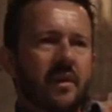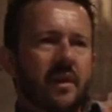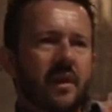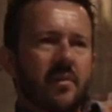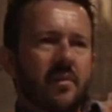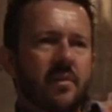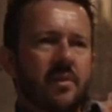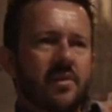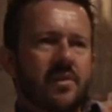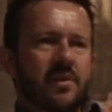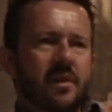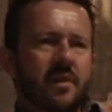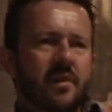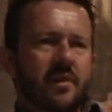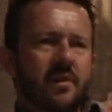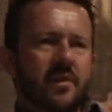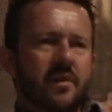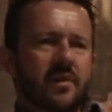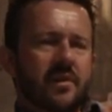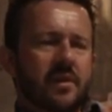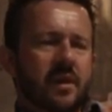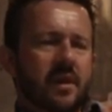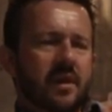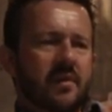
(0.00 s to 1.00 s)
amongst all the
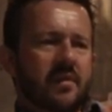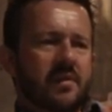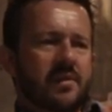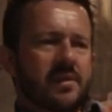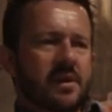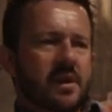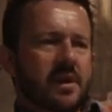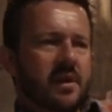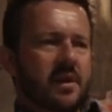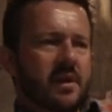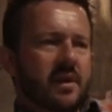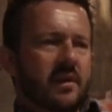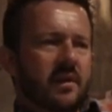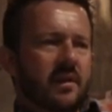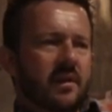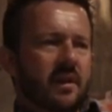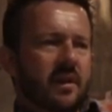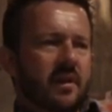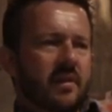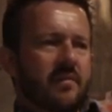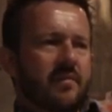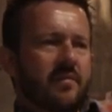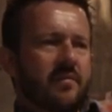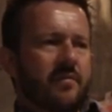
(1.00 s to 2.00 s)
other titles
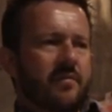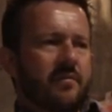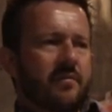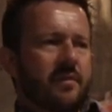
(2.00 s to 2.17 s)
kind of